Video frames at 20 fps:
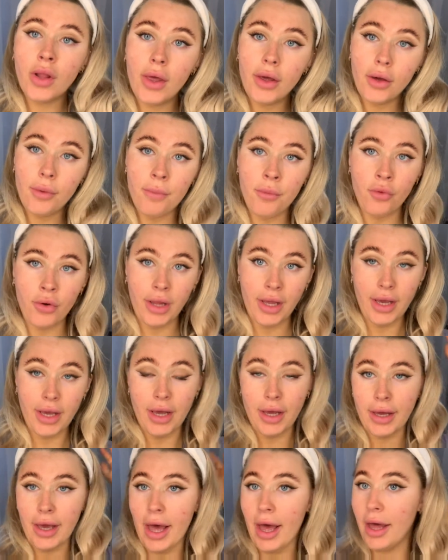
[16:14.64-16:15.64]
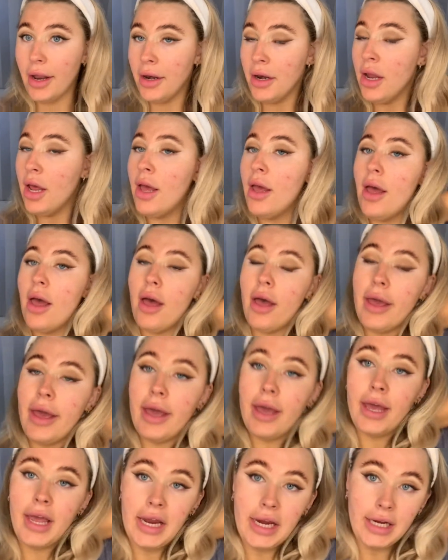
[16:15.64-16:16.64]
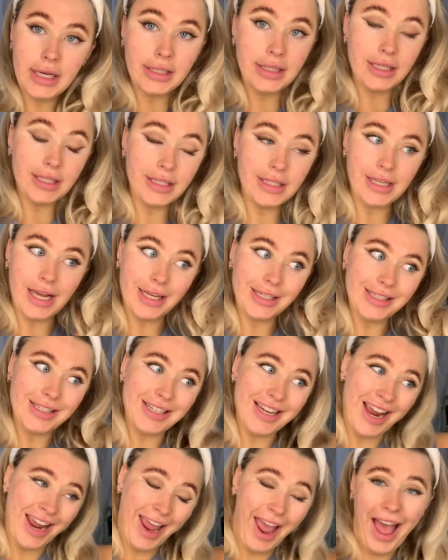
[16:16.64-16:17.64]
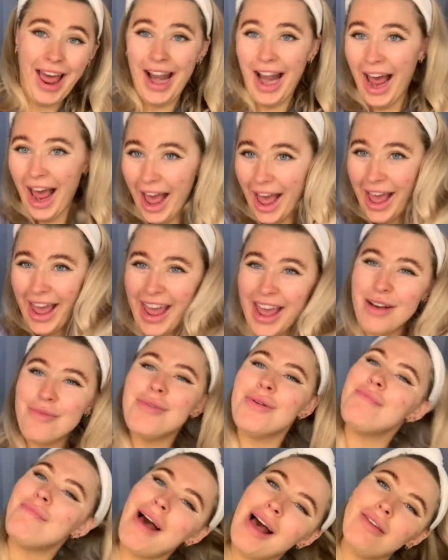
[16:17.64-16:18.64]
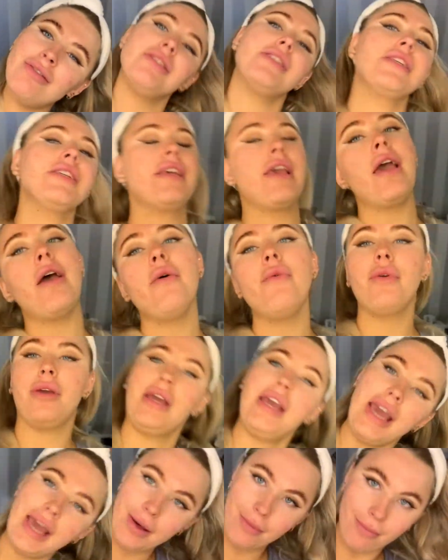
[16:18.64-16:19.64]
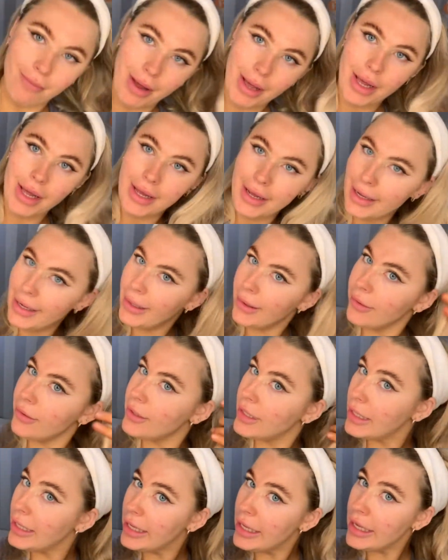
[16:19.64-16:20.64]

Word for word: Good morning again. It is Saturday and I am about to go and get my hair done.